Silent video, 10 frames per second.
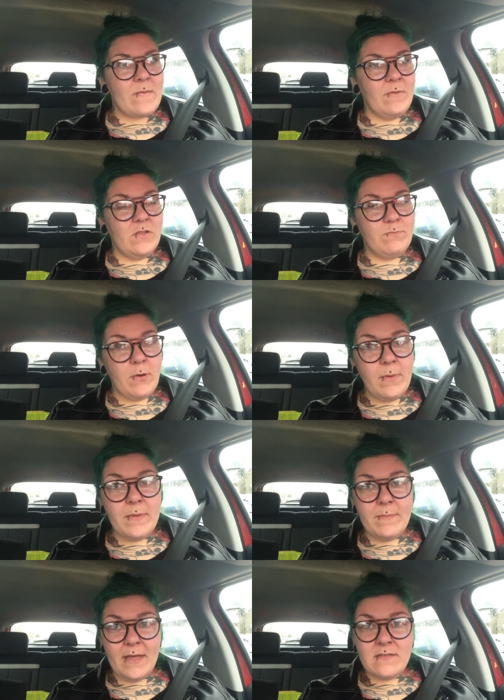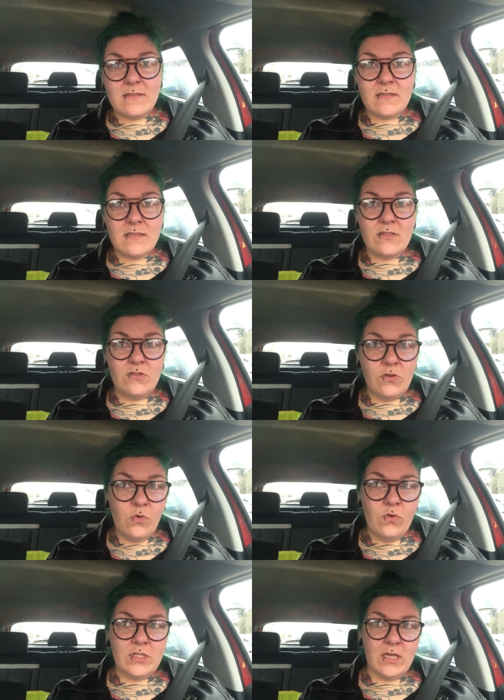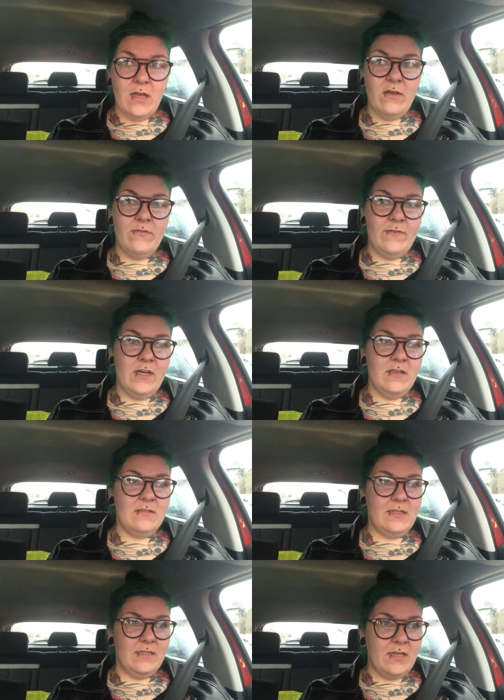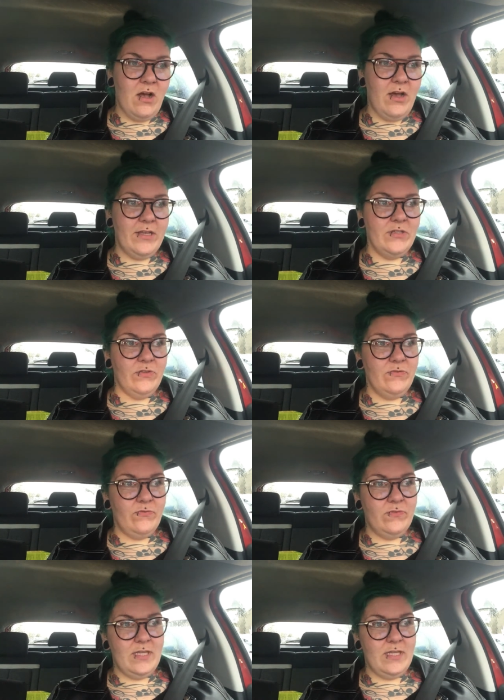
But it's probably best to talk to her first and kind of